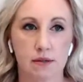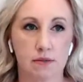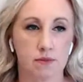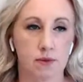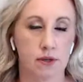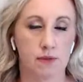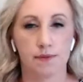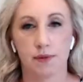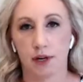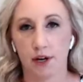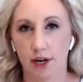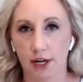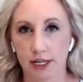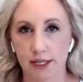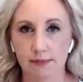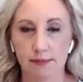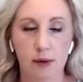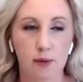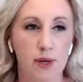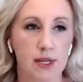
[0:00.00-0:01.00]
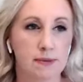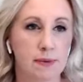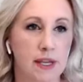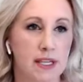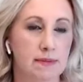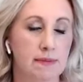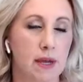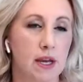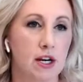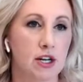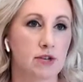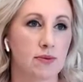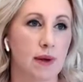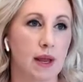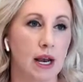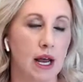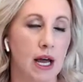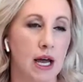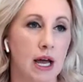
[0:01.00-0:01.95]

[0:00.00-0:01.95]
Well, there it is, Midwest Pest Management.